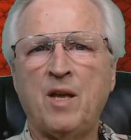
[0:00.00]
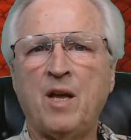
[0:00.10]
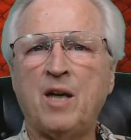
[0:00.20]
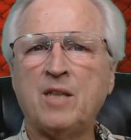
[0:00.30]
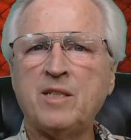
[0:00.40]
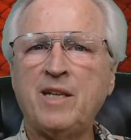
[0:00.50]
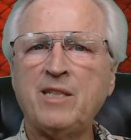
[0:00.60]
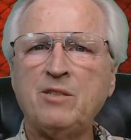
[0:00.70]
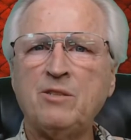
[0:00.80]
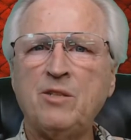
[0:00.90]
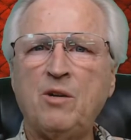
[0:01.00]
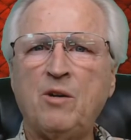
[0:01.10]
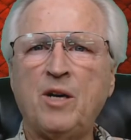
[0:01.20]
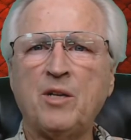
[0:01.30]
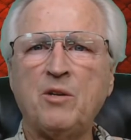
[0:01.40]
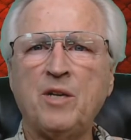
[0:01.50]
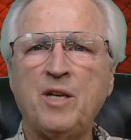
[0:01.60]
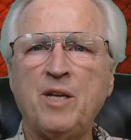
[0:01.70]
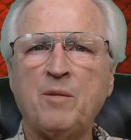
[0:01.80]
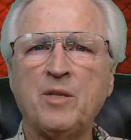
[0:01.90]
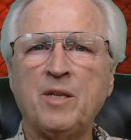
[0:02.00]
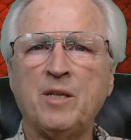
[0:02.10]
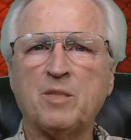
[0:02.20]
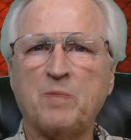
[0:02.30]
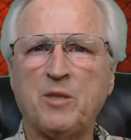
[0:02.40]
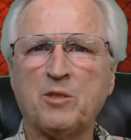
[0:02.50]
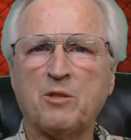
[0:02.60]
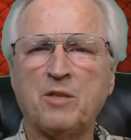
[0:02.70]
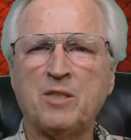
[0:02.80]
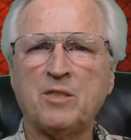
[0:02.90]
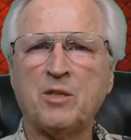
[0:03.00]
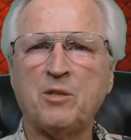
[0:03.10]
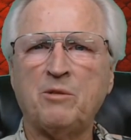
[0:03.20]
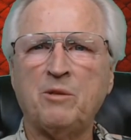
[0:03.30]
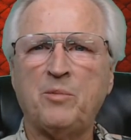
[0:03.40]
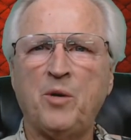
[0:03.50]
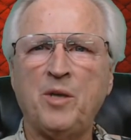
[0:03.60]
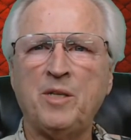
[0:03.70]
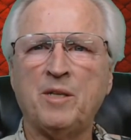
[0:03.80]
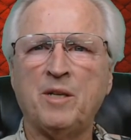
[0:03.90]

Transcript: I'll let you know how you can help get a special prosecutor appointed.